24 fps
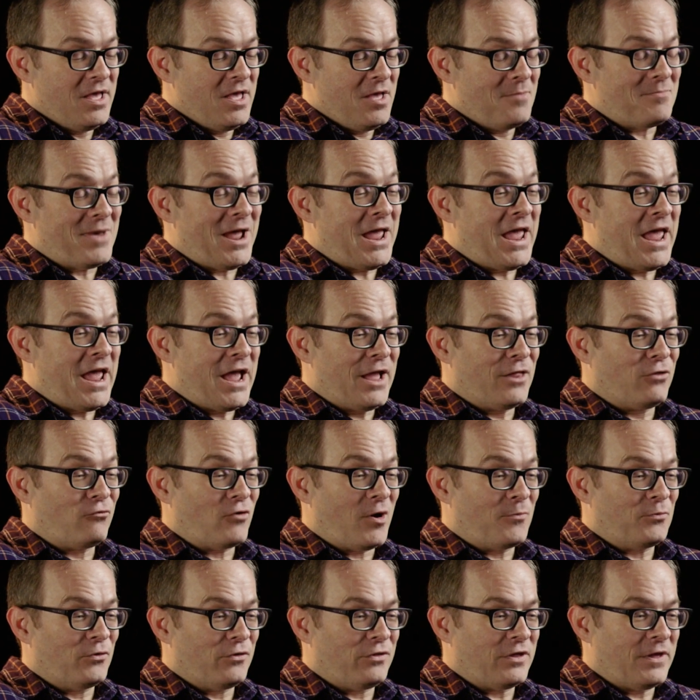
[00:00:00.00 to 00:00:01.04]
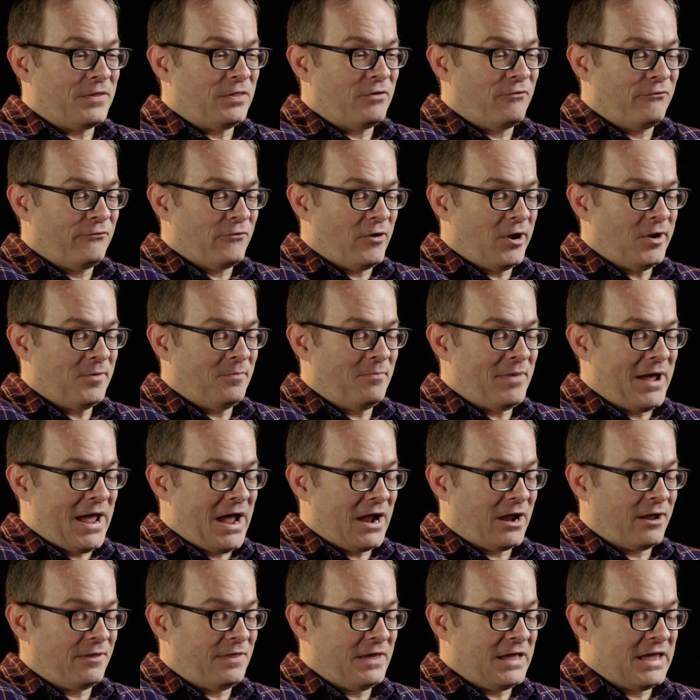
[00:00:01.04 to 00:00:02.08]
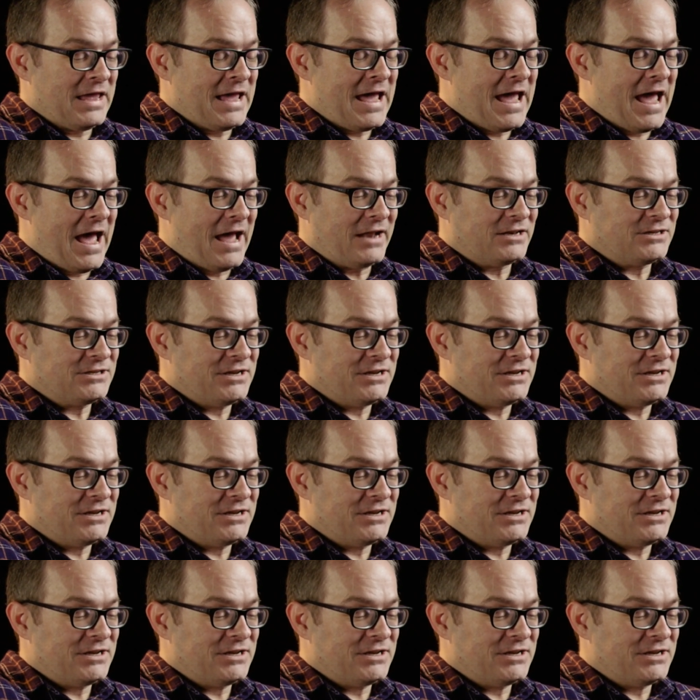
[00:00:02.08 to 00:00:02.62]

my hands represent the front and back of the cat.